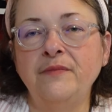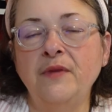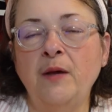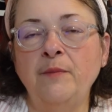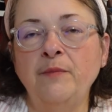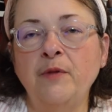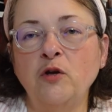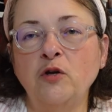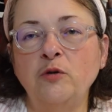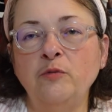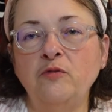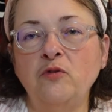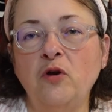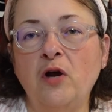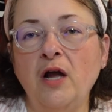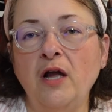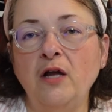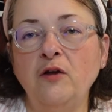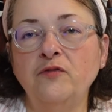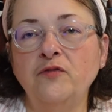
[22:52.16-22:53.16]
I'm not gonna
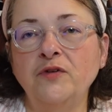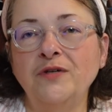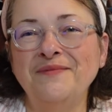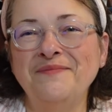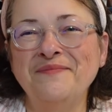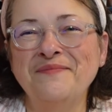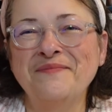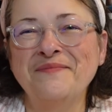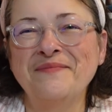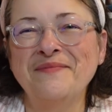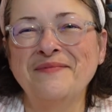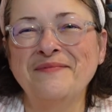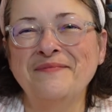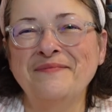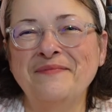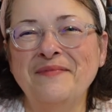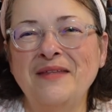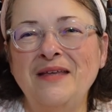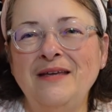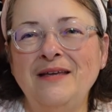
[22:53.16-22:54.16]
cry over it.
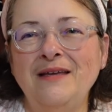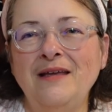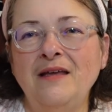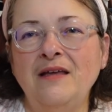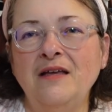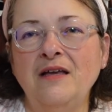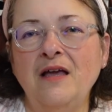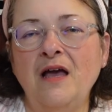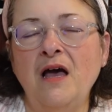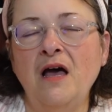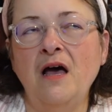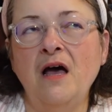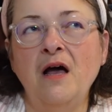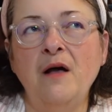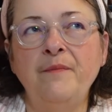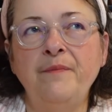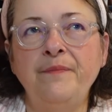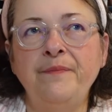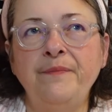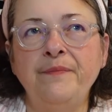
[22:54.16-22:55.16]

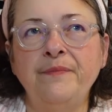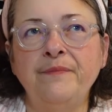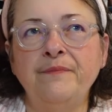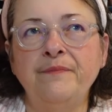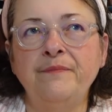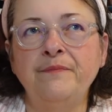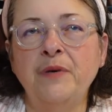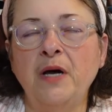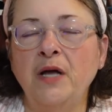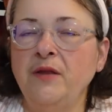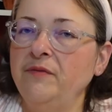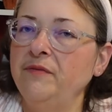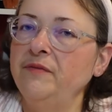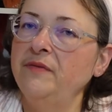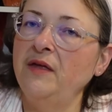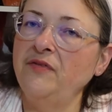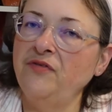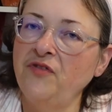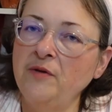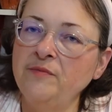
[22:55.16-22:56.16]
Um, but
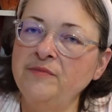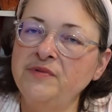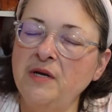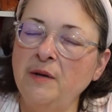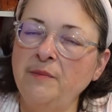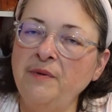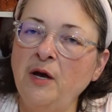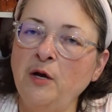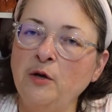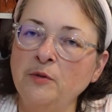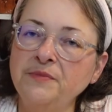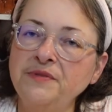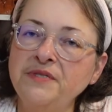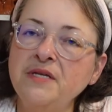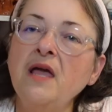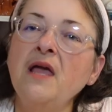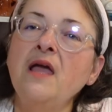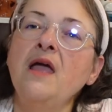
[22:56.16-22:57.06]
that thumbs up helps.